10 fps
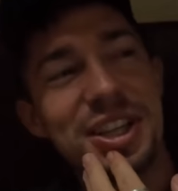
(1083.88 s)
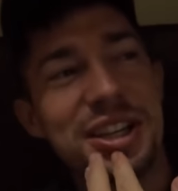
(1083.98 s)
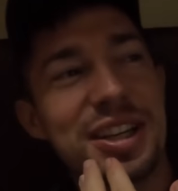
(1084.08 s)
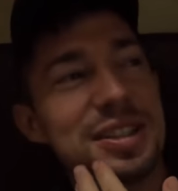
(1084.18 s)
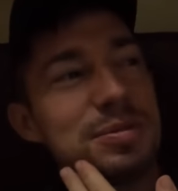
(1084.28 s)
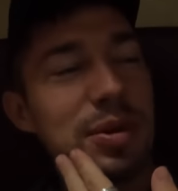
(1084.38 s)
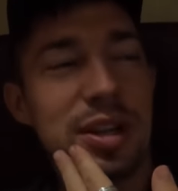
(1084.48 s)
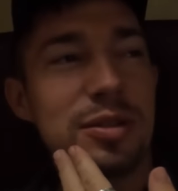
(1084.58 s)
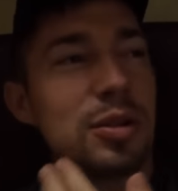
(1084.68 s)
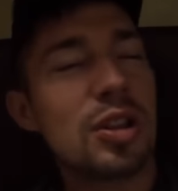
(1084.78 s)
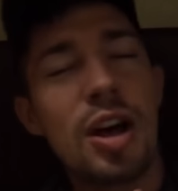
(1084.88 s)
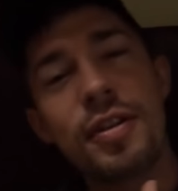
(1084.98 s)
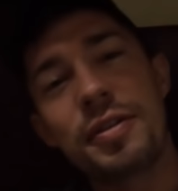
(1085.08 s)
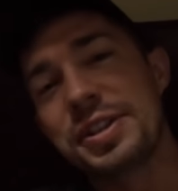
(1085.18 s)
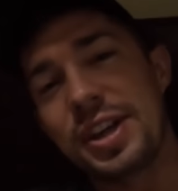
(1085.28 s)
yeah, guys, but
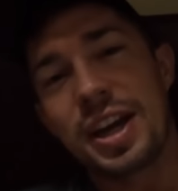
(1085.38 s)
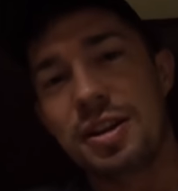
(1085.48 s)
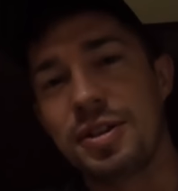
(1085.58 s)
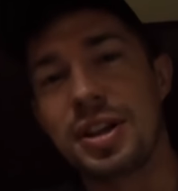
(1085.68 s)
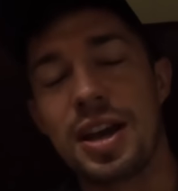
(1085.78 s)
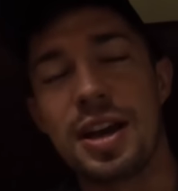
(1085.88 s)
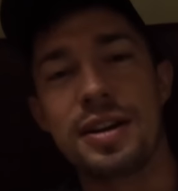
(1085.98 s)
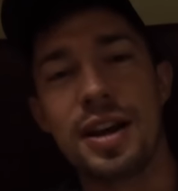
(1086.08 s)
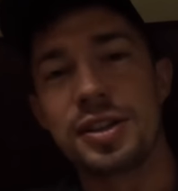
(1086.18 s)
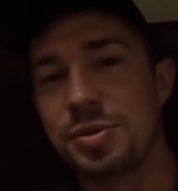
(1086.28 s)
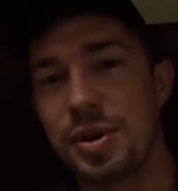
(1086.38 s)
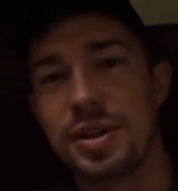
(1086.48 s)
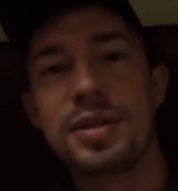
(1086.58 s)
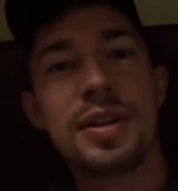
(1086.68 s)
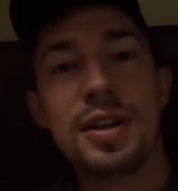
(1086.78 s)
love every second of it, and I just want to,